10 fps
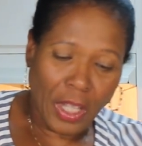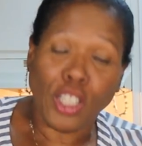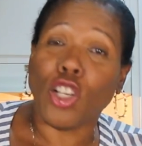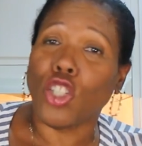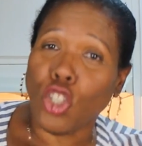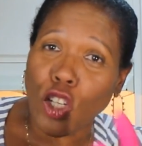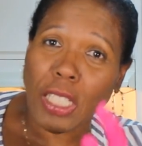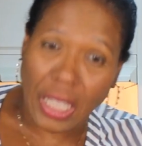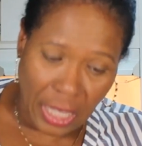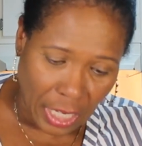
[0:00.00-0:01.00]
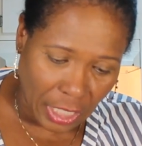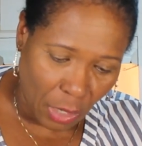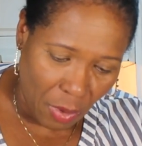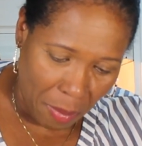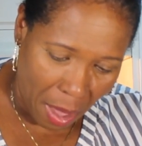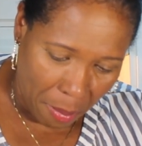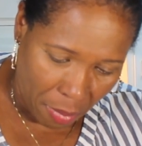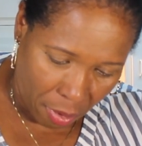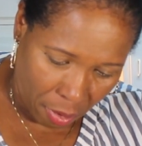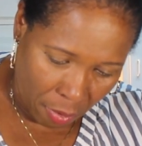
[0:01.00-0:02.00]
So those are the things I
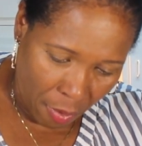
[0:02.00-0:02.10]
remember.